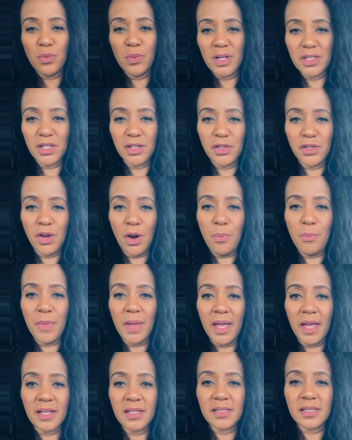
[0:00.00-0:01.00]
into your
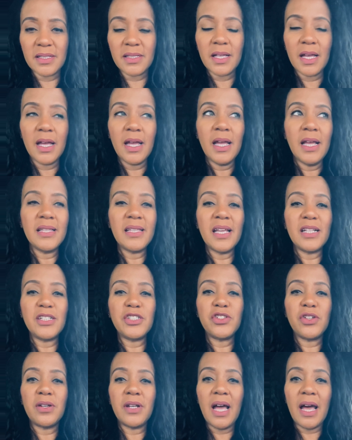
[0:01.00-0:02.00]
mix that
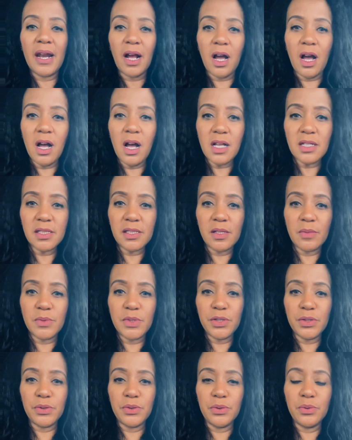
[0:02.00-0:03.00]
you're not accustomed
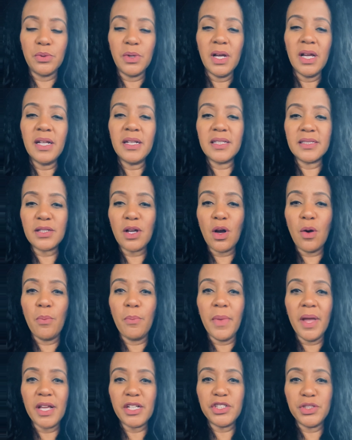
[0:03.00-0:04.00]
to that's going to
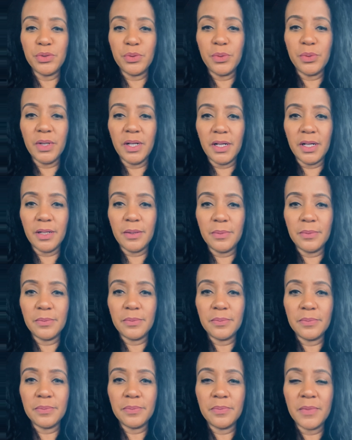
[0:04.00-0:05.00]
mess you up.
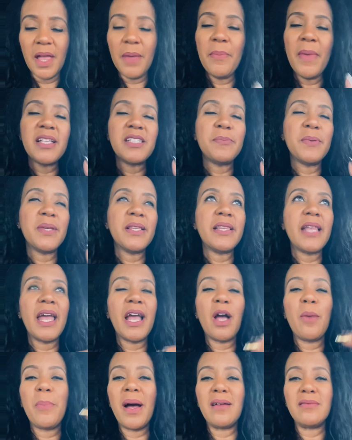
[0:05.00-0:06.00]
It makes me think
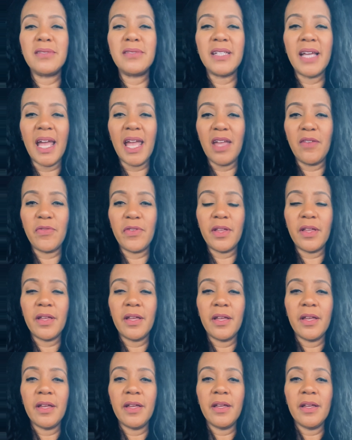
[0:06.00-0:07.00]
about David,
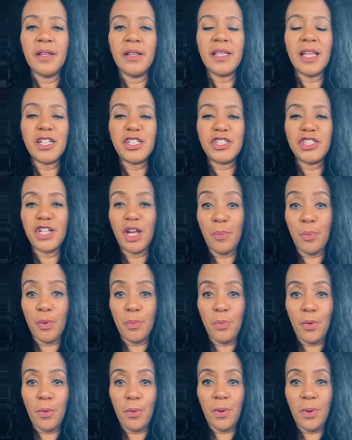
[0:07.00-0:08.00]
that shepherd
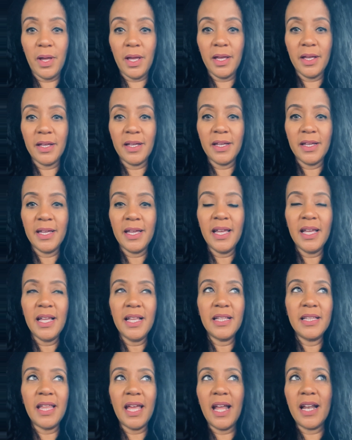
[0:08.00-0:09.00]
boy
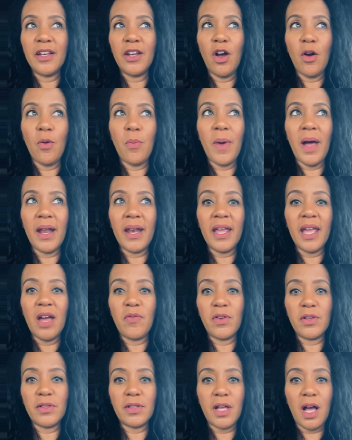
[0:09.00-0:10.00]
that nobody
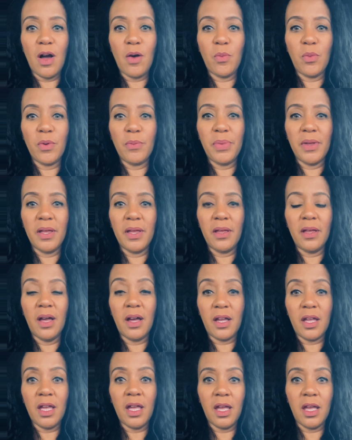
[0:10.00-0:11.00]
ever thought would be a
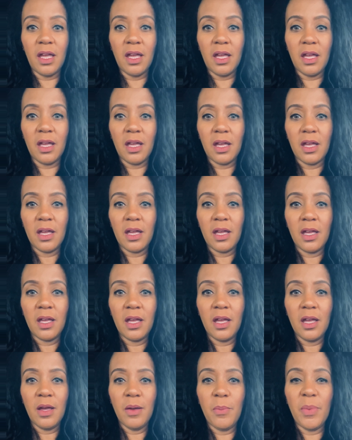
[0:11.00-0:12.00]
king.
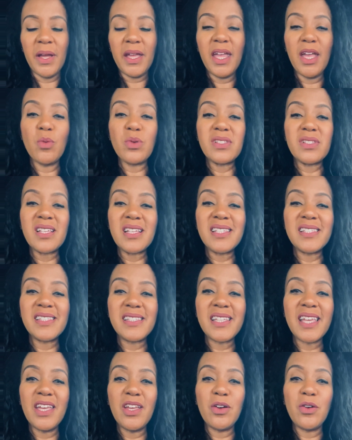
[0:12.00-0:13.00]
But he was a
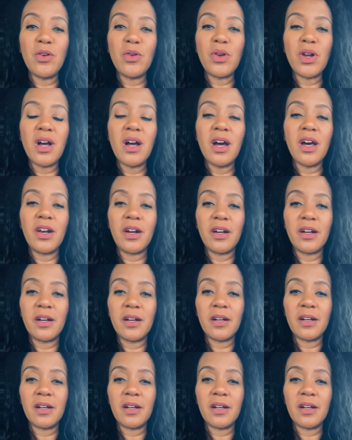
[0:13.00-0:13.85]
skilled hunter,